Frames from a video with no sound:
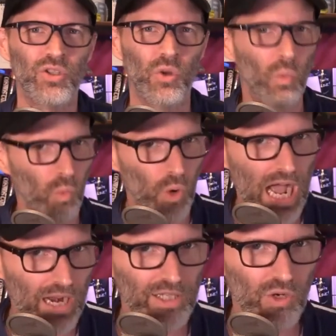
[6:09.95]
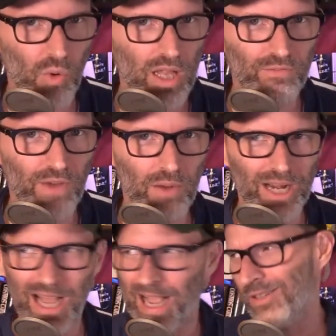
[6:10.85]
so wh- how do you qualify
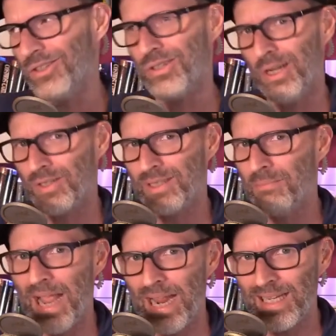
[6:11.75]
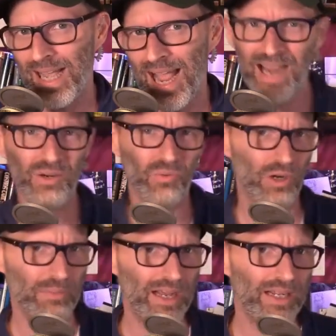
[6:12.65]
what a hacker is chelsea manning a hacker
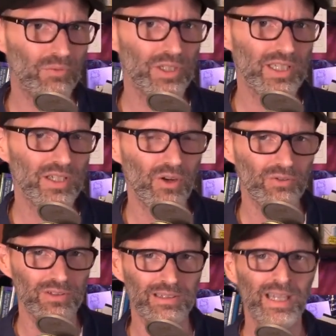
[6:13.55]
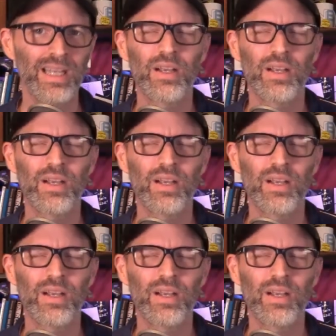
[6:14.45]
what about edward snowden